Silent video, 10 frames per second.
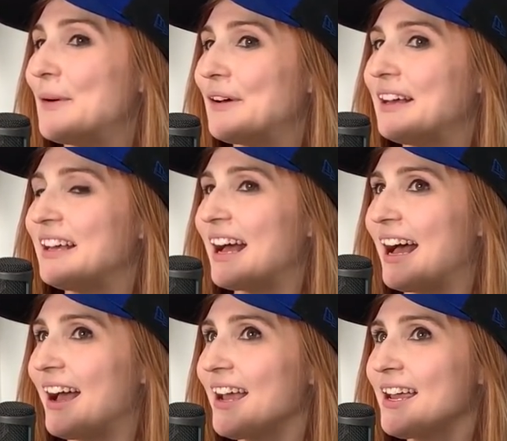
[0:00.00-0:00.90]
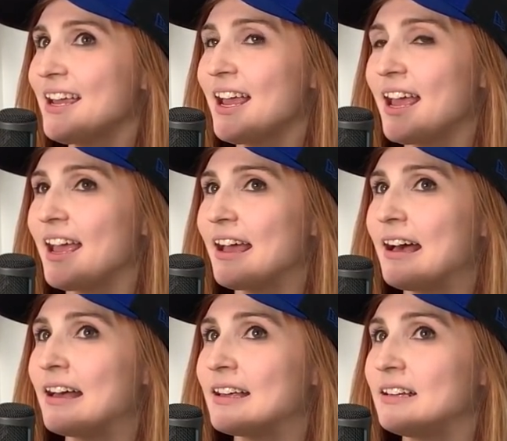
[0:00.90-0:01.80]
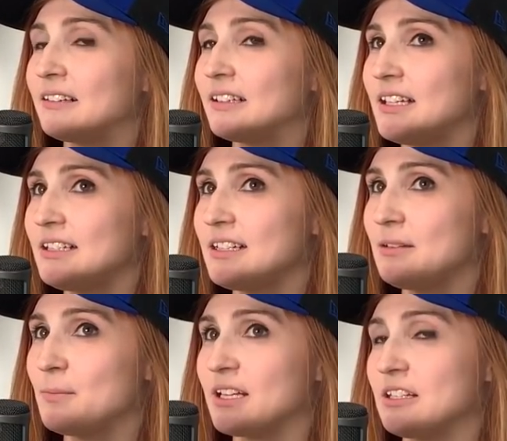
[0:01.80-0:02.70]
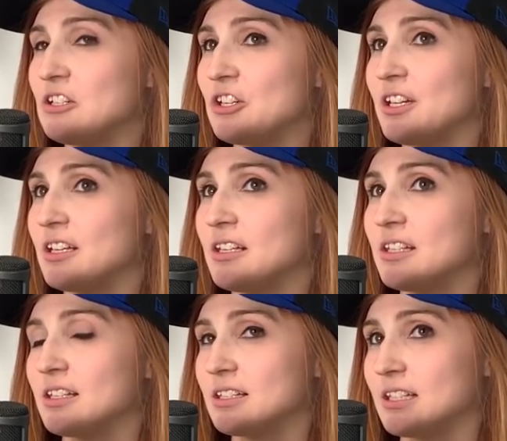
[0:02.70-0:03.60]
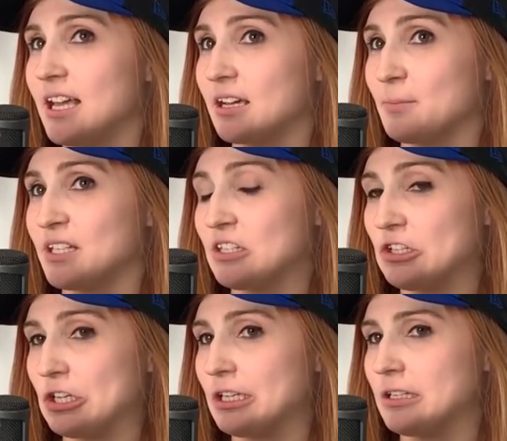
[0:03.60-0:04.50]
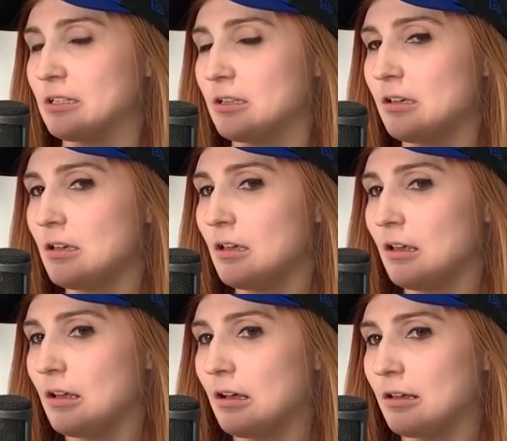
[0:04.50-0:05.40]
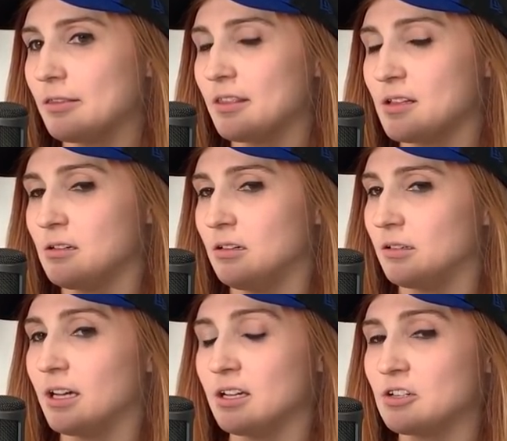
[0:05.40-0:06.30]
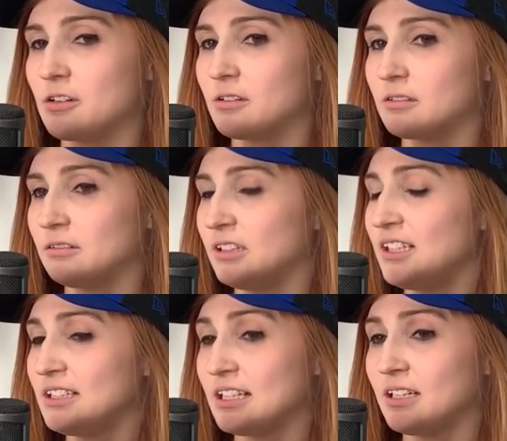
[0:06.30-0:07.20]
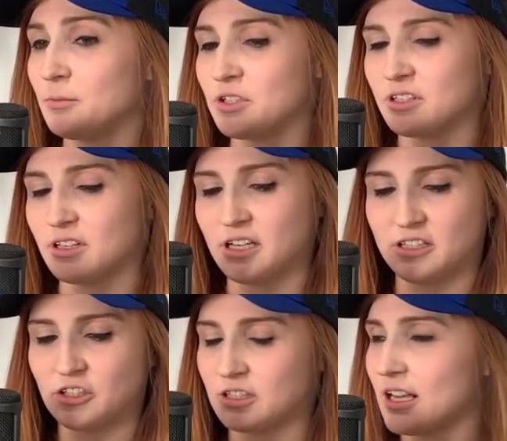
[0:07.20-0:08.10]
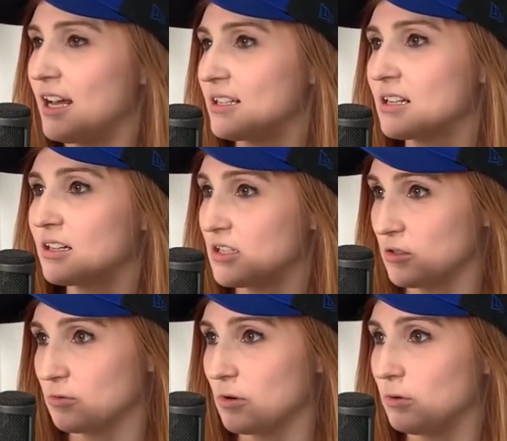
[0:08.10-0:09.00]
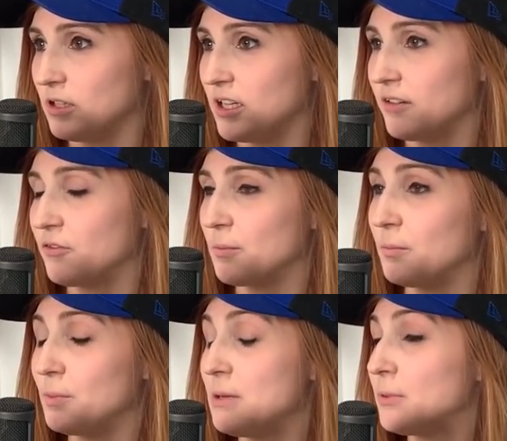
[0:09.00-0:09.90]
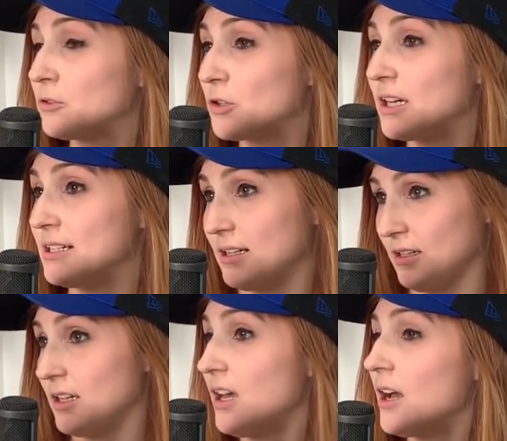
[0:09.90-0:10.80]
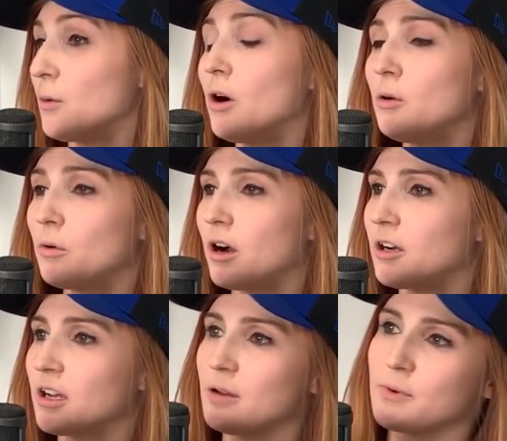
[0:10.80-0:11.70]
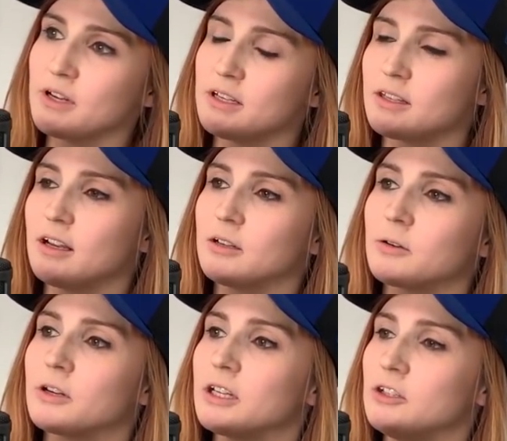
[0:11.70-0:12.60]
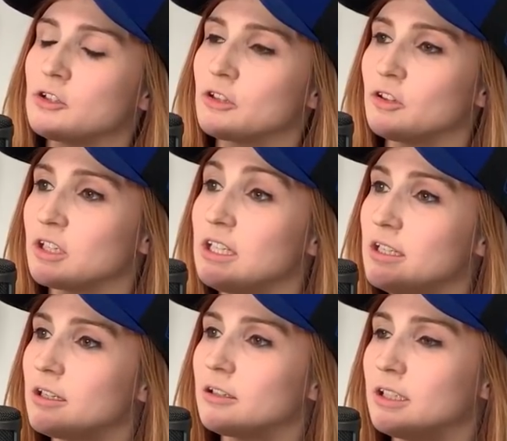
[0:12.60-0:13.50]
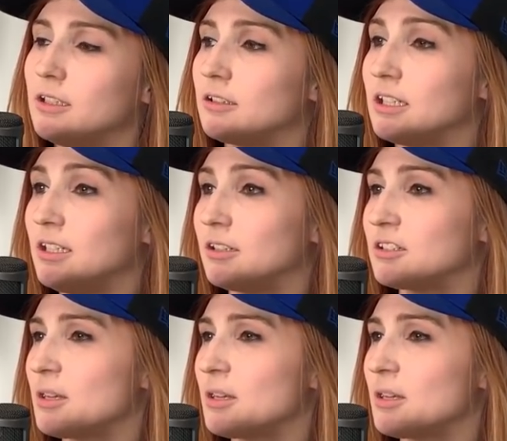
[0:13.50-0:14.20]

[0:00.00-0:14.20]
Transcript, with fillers: But I had LinkedIn messages, Slack messages. Oh, gosh. LinkedIn was like just constantly scrolling from people trying to like, oh, our company's hiring. You should look here, here, and here.